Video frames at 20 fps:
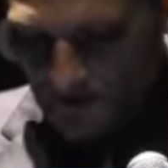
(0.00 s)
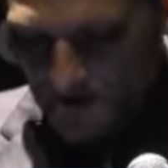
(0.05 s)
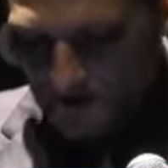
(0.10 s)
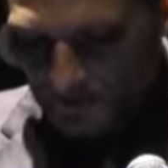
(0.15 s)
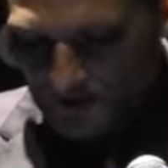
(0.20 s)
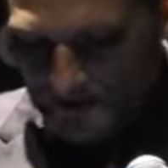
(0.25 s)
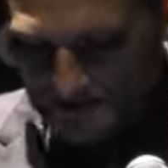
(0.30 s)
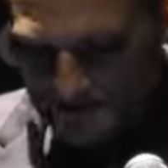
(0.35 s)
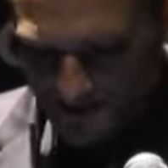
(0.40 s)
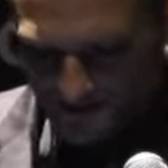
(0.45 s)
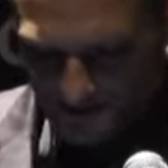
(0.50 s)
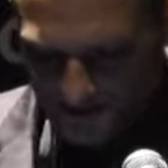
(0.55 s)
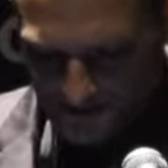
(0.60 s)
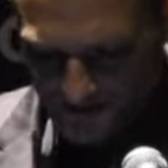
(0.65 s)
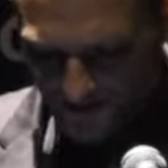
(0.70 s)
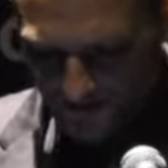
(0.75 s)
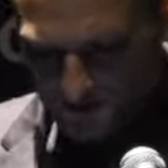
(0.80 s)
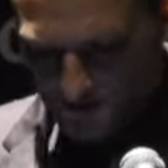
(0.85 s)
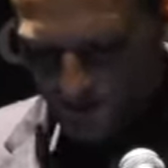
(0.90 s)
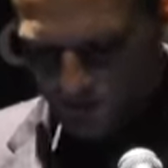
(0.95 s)
Pessimists
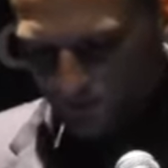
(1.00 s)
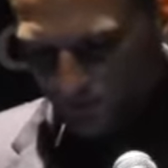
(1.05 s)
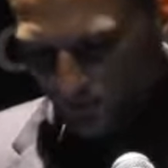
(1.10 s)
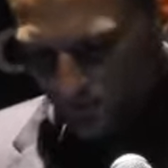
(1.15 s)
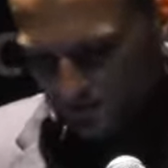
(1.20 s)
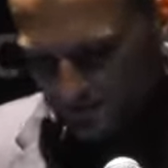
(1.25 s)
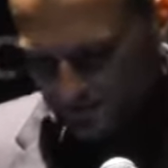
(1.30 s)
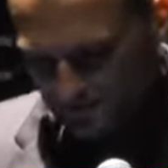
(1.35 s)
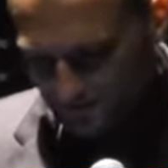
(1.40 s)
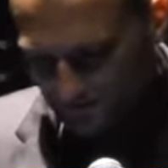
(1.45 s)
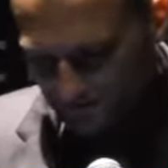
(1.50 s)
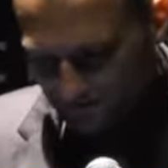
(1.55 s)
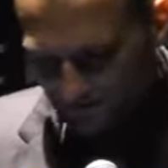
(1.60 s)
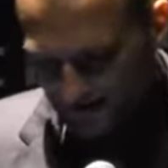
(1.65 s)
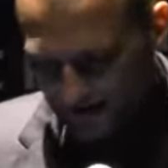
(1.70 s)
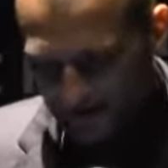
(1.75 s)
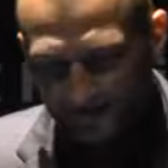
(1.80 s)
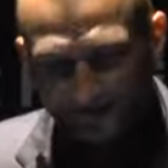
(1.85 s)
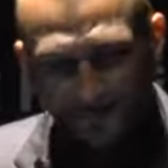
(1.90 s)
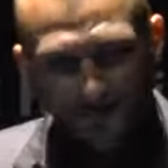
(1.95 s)
also point to the
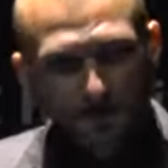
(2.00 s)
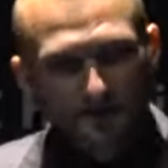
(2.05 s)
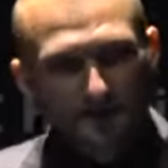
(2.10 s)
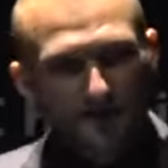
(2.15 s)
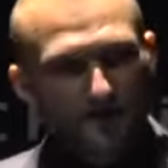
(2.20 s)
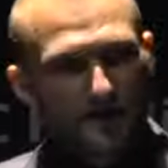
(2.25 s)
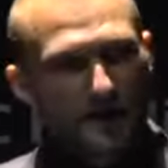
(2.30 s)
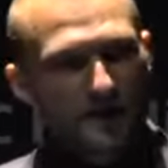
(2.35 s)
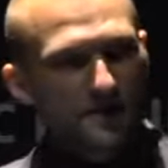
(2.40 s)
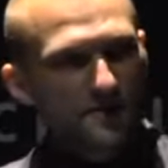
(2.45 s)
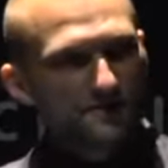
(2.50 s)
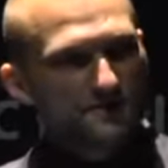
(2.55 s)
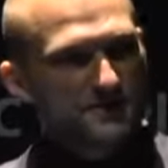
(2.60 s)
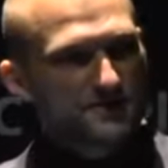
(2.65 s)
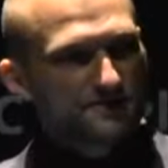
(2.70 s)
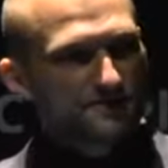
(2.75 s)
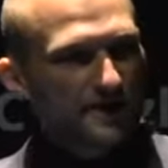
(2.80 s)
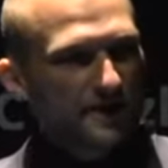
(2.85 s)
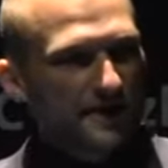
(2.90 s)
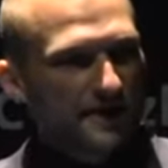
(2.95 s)
fact that the Arab
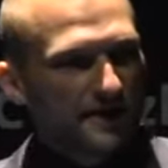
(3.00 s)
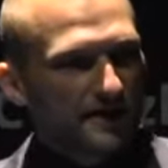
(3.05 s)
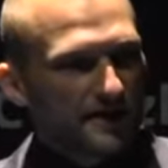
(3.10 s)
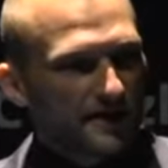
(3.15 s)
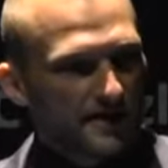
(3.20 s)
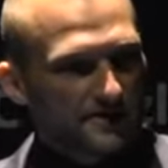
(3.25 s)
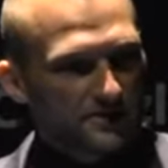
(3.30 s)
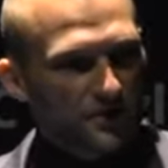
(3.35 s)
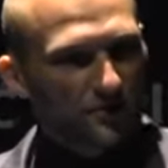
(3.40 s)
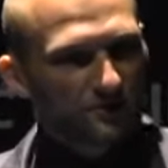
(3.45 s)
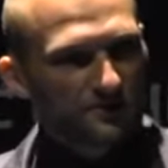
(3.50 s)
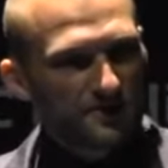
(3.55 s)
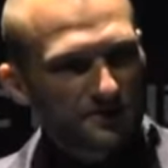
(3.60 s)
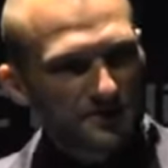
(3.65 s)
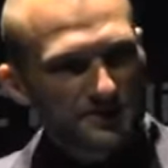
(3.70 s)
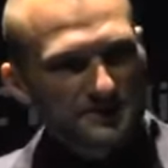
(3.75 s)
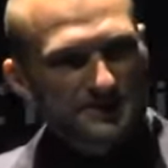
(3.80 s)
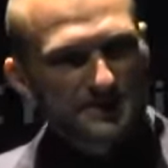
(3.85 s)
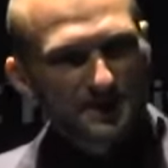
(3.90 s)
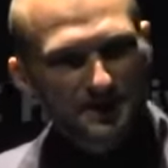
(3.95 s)
Spring, as
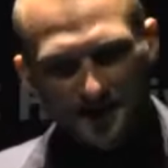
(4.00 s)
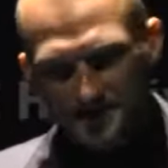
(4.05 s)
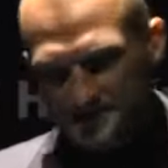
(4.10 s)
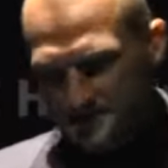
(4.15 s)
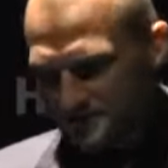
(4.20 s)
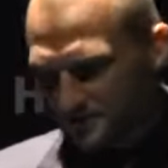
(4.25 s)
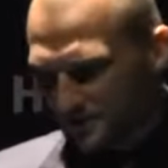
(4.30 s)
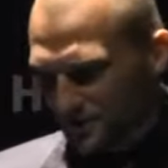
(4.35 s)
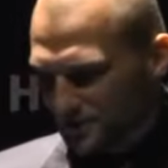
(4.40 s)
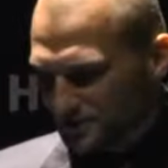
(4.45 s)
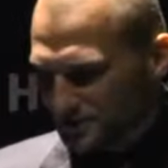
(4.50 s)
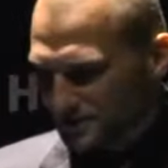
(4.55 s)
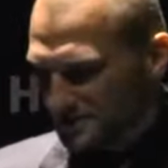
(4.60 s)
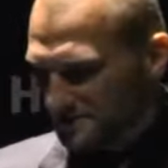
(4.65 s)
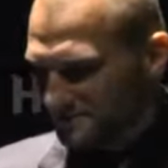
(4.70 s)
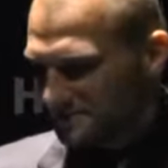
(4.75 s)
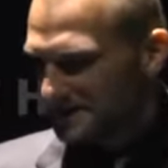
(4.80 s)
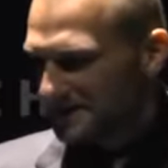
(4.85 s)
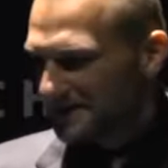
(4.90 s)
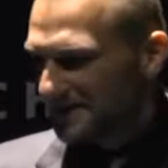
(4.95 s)
optimistic as it looked in the
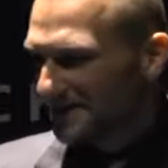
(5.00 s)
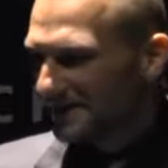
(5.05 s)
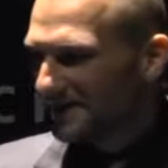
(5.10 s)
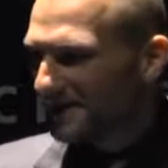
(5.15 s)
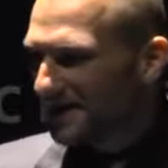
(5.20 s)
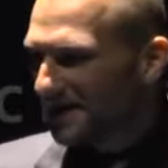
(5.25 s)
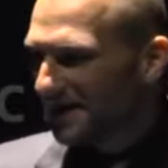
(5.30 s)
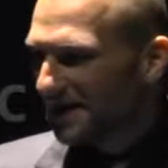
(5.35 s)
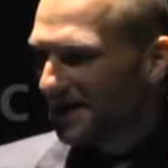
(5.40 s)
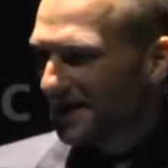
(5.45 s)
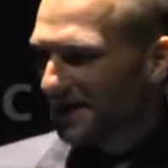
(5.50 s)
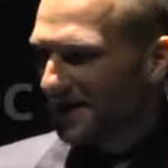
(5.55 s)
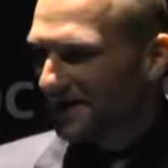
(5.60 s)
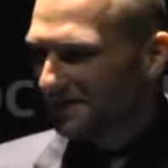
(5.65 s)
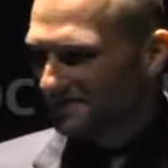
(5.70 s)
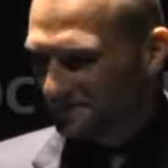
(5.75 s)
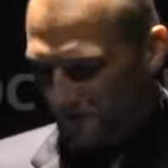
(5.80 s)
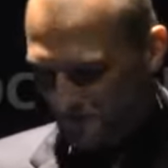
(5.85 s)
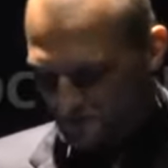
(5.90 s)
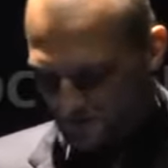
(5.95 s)
beginning,
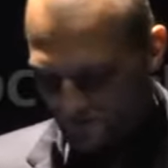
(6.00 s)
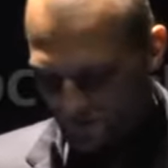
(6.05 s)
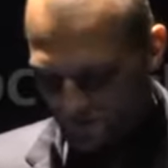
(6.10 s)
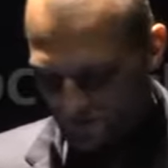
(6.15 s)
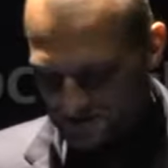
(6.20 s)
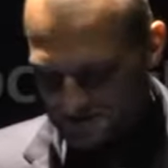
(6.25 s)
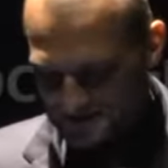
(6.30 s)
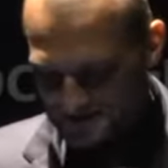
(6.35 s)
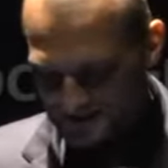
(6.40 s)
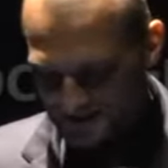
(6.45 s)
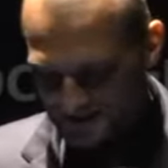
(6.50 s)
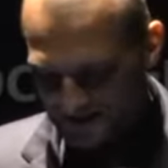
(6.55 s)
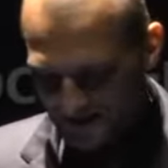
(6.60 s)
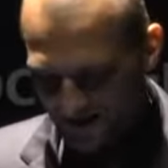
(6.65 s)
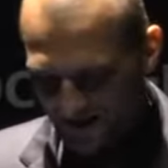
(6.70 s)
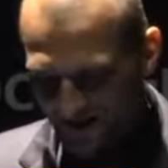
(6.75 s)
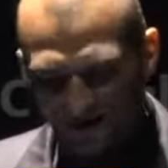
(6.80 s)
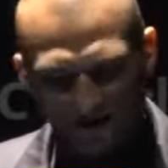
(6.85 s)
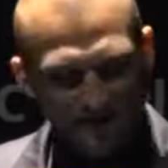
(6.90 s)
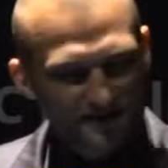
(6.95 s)
of course,
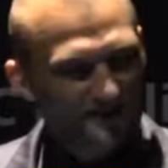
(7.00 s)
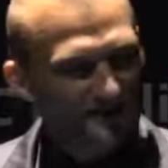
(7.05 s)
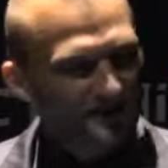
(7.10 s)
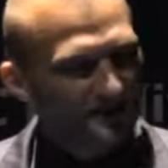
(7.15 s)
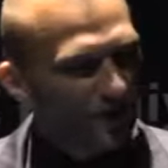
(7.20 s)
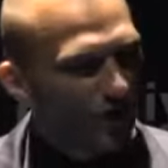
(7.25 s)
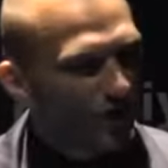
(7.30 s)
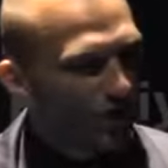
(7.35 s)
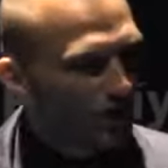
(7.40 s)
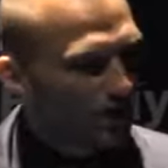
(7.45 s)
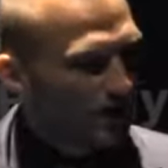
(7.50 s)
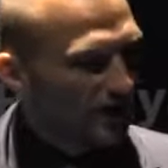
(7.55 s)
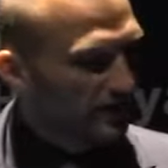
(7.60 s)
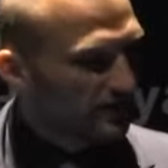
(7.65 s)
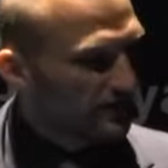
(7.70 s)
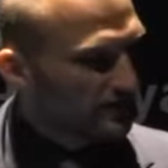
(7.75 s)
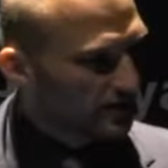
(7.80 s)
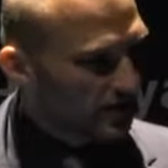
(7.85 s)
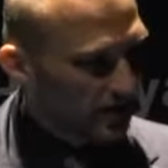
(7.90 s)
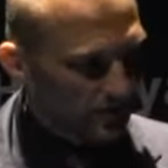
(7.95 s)
hurt all
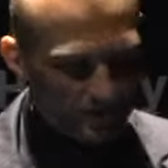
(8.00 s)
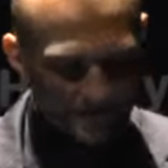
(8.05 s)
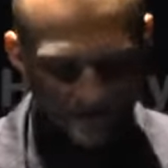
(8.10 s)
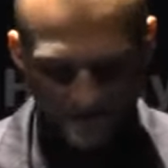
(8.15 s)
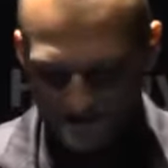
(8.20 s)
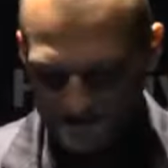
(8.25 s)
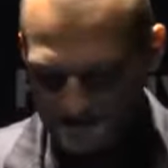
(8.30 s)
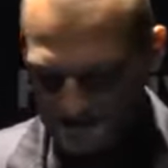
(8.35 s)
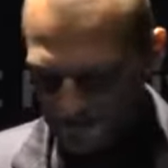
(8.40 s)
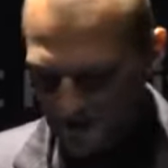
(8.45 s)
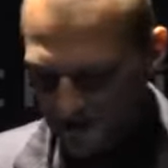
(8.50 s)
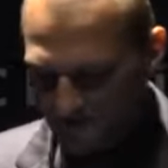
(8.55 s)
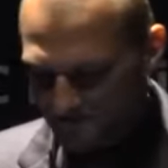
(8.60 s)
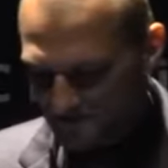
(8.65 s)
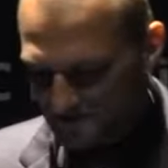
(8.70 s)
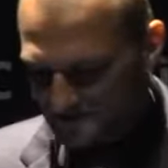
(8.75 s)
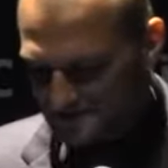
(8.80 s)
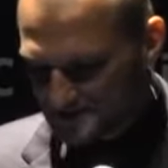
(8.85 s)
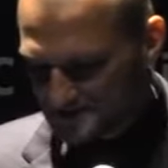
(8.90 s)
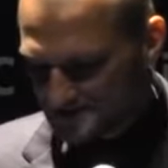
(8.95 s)
counterterrorism
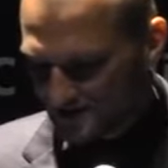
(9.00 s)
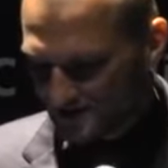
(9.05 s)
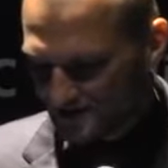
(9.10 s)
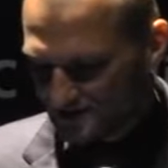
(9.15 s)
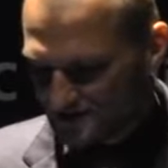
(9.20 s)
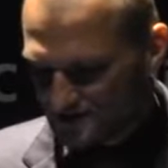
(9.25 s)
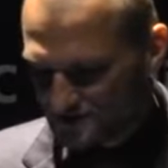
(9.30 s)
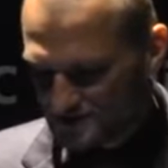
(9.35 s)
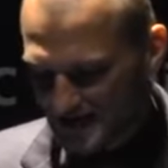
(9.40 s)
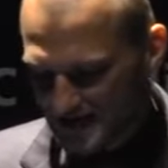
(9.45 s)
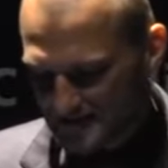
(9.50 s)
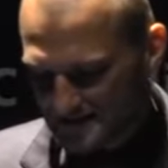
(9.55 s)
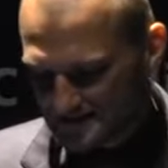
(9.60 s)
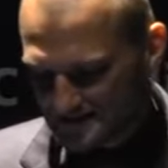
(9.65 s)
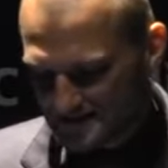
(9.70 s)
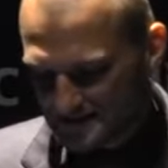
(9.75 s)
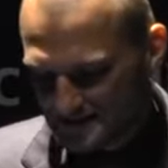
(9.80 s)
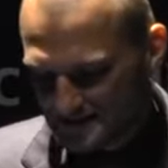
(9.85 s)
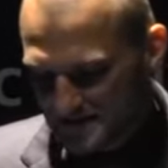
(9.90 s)
efforts to date.